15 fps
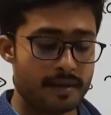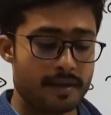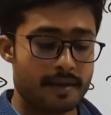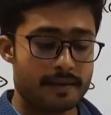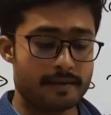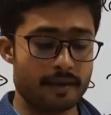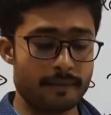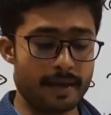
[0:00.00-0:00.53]

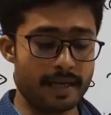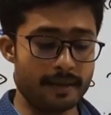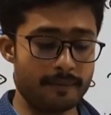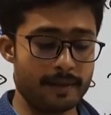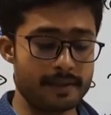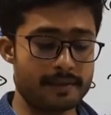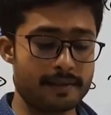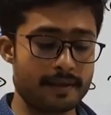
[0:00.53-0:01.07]
Some
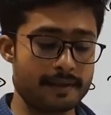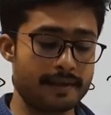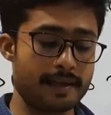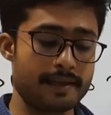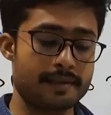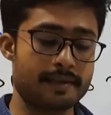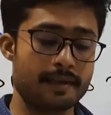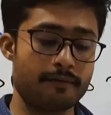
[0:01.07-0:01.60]
animals such
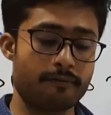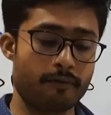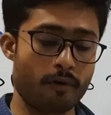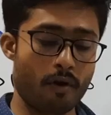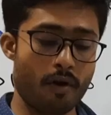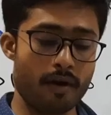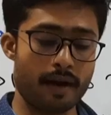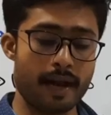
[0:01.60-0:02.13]
as the
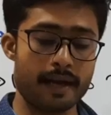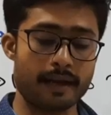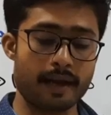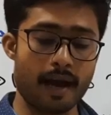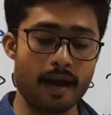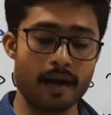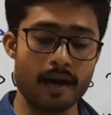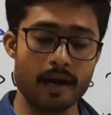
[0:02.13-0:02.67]
frog and
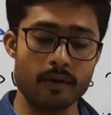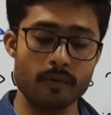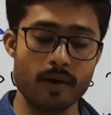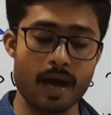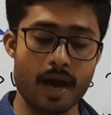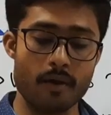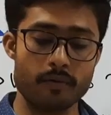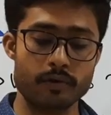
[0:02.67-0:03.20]
kangaroo
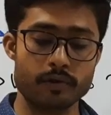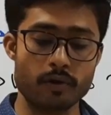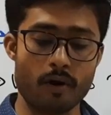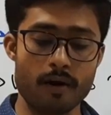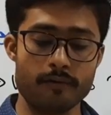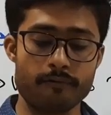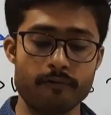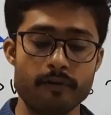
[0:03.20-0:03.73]
have
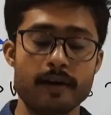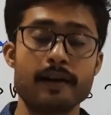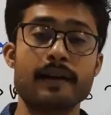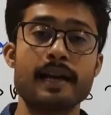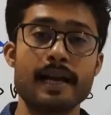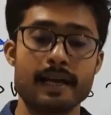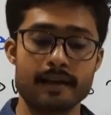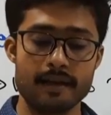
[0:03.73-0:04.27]
short front
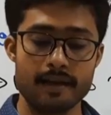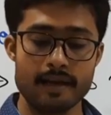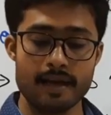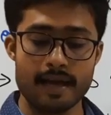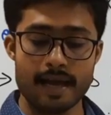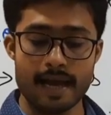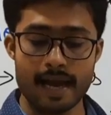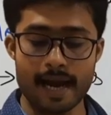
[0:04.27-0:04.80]
leg
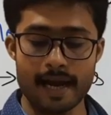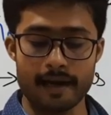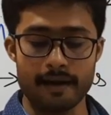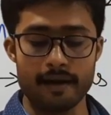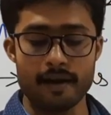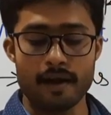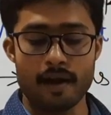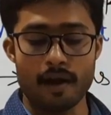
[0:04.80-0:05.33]

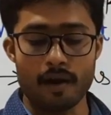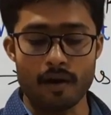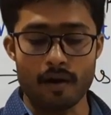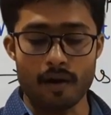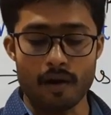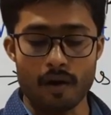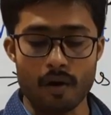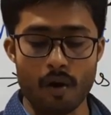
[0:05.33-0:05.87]
and
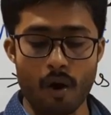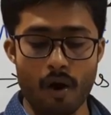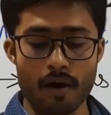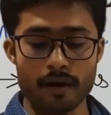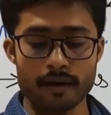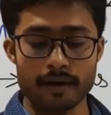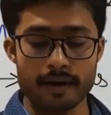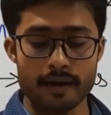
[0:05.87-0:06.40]

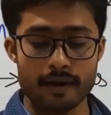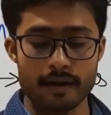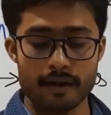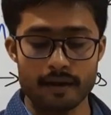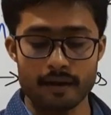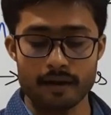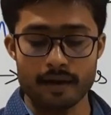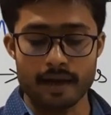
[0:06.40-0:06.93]

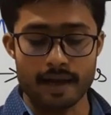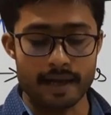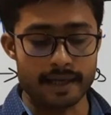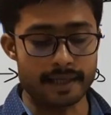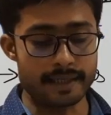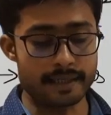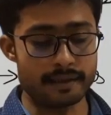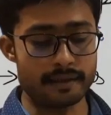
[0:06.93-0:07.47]
long
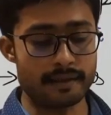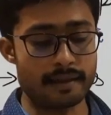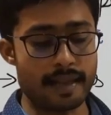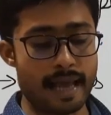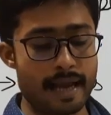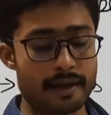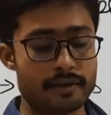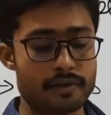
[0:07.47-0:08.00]
hind
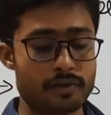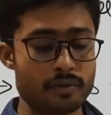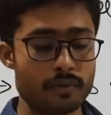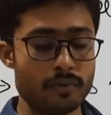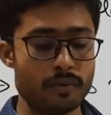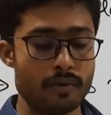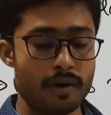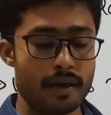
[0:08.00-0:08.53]
legs
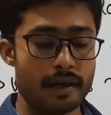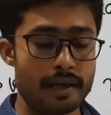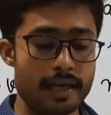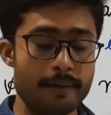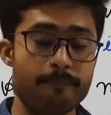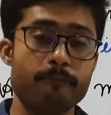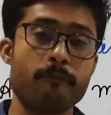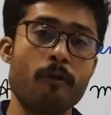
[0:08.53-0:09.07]
to
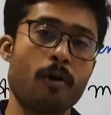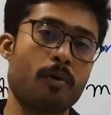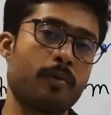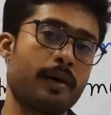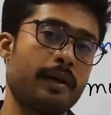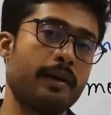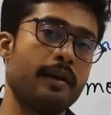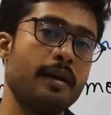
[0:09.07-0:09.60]
leap
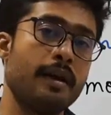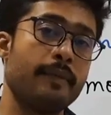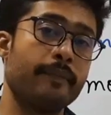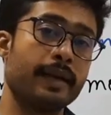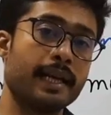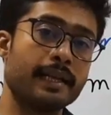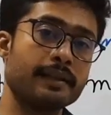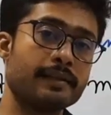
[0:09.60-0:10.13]
forward.
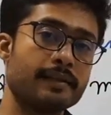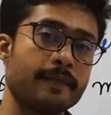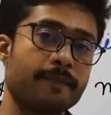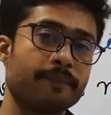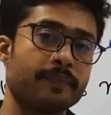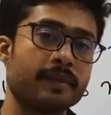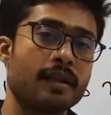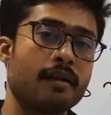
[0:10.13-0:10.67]
Means
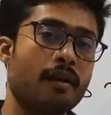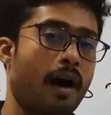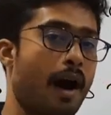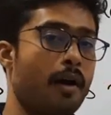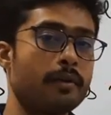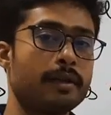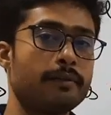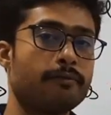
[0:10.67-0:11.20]

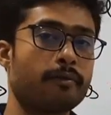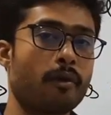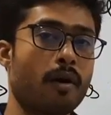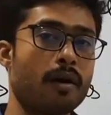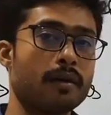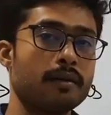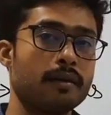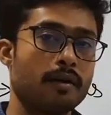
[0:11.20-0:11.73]
how the
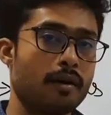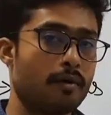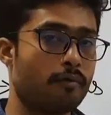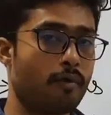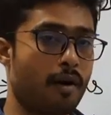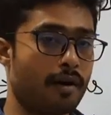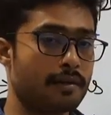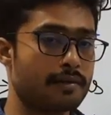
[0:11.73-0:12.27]
frog
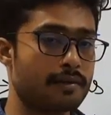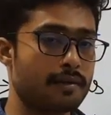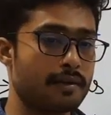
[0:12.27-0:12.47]
walks,